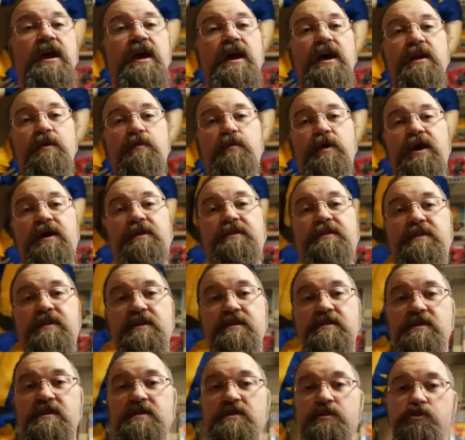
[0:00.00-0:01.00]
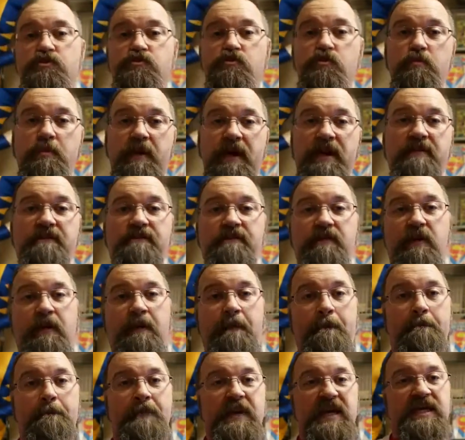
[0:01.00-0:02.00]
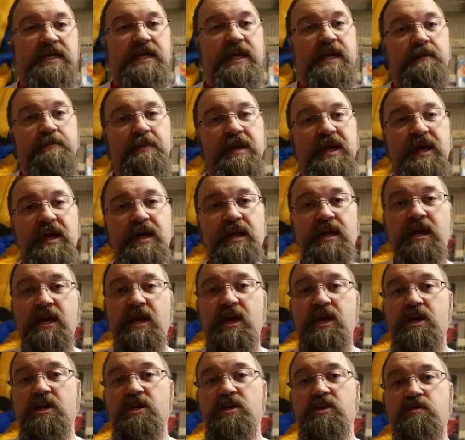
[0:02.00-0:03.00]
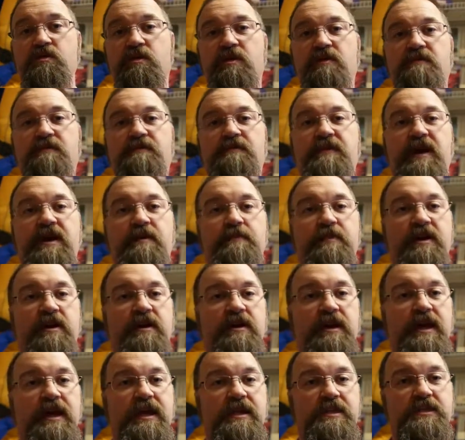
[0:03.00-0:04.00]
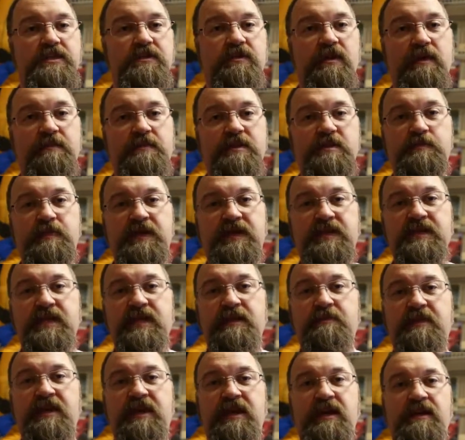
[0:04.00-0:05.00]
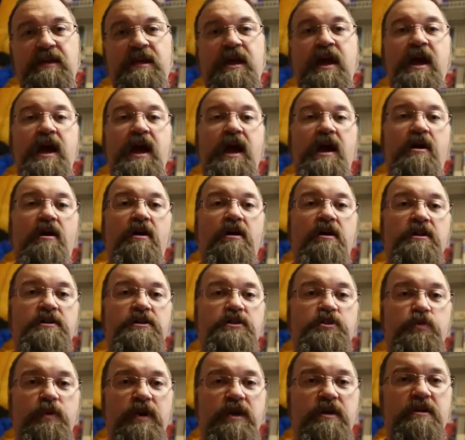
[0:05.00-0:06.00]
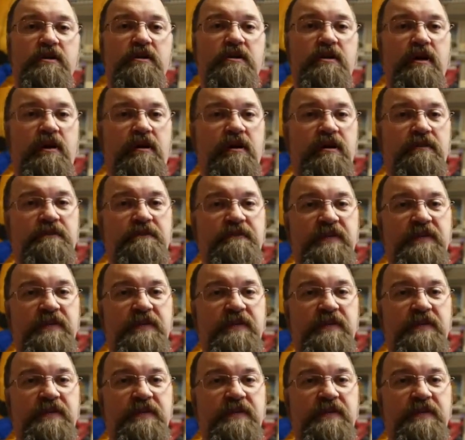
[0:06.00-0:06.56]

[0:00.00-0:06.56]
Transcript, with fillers: Anyway, this is Drew Bennett from Big Damn Kid. You can find me on Instagram as Big Damn Kid, on Twitter, on